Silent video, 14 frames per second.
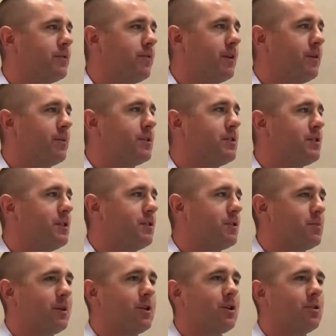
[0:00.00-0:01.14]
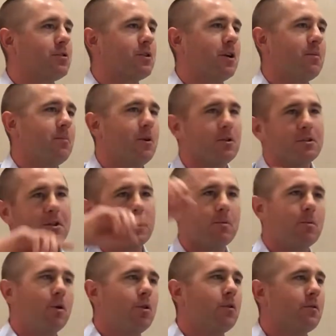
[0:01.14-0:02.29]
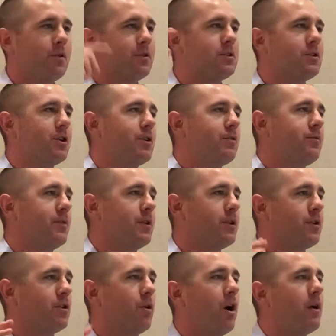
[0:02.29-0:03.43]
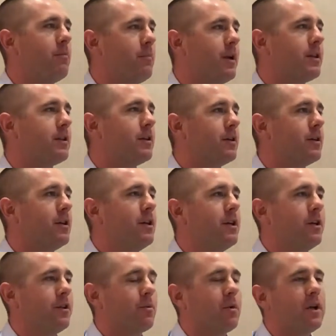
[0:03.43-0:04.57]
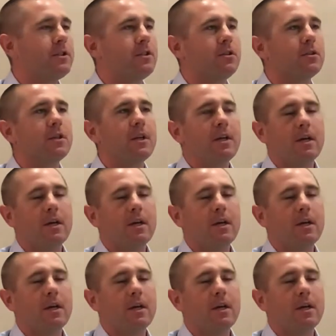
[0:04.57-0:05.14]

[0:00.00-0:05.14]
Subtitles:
If anyone's seen those big Coast Guard boats, I can roll over in the surf and go out and make the rescues.